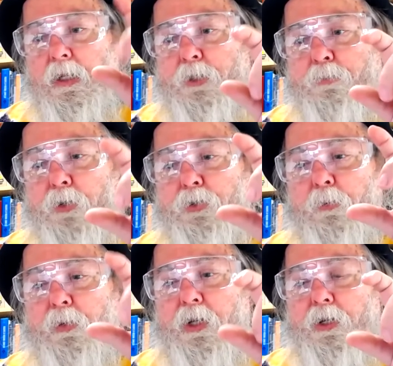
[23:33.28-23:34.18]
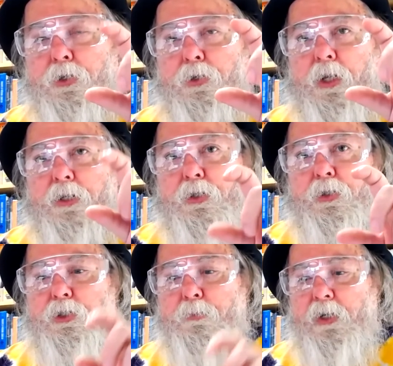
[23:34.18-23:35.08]
especially with the initial
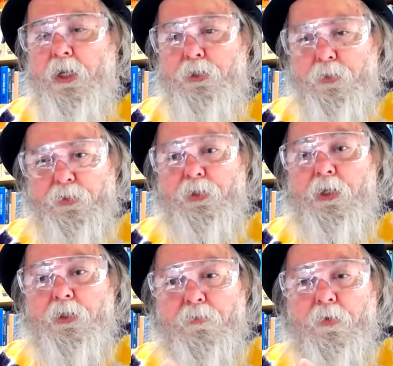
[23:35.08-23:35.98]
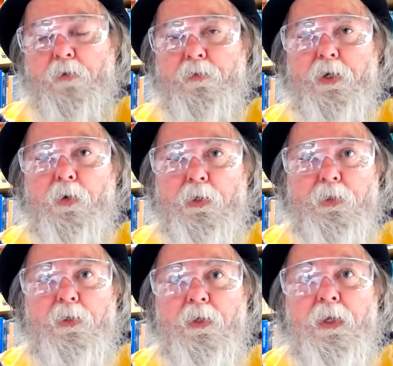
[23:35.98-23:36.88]
additions, because you'll see it's very
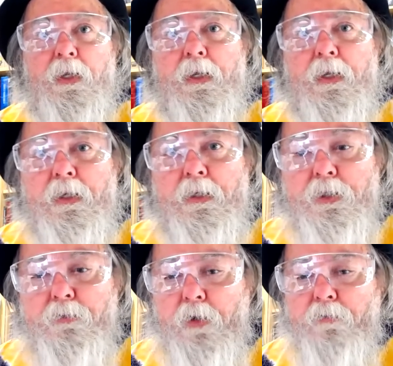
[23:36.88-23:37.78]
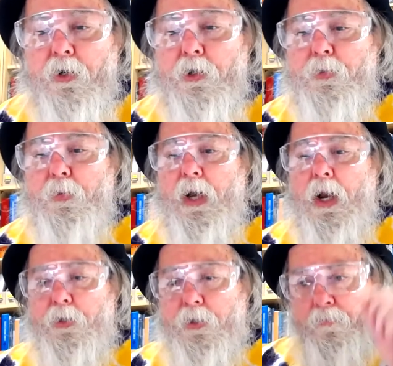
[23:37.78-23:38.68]
vigorous. It's a very vigorous
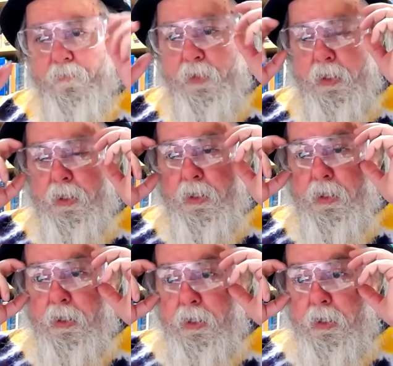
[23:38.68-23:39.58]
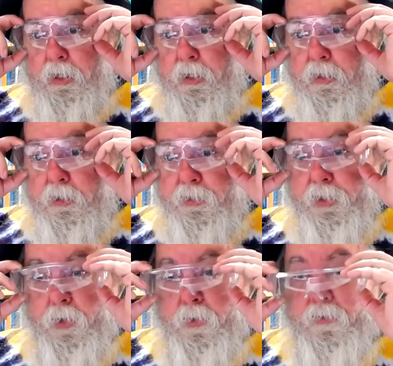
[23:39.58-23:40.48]
reaction.
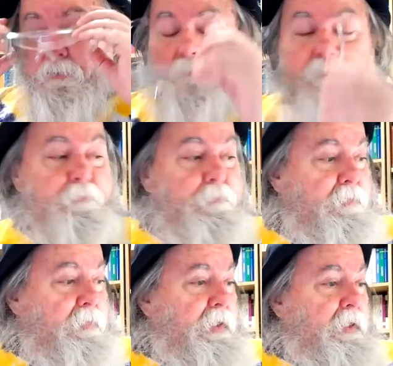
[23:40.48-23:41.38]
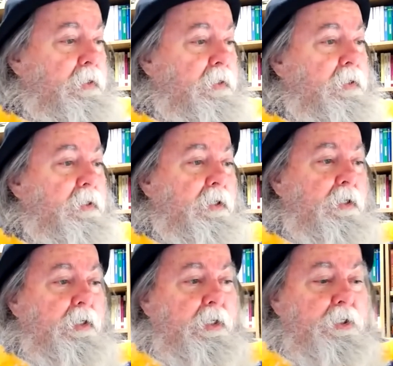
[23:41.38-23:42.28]
So,
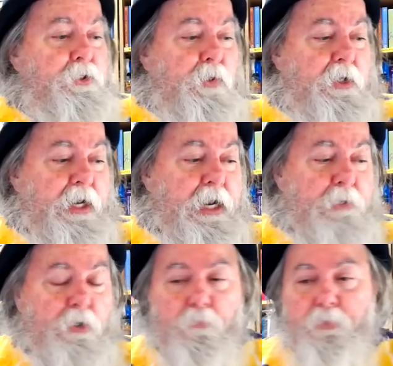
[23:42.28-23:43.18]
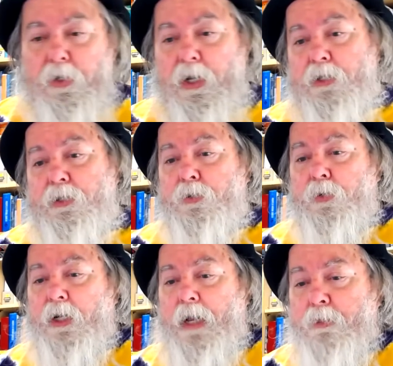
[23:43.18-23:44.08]
I enjoy lab. I hope you guys
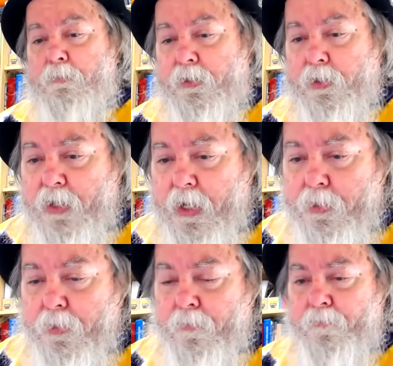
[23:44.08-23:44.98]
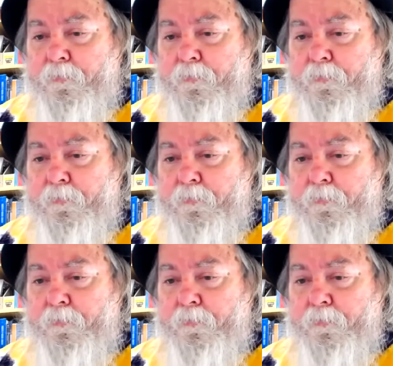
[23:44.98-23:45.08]
enjoy lab as much as I do.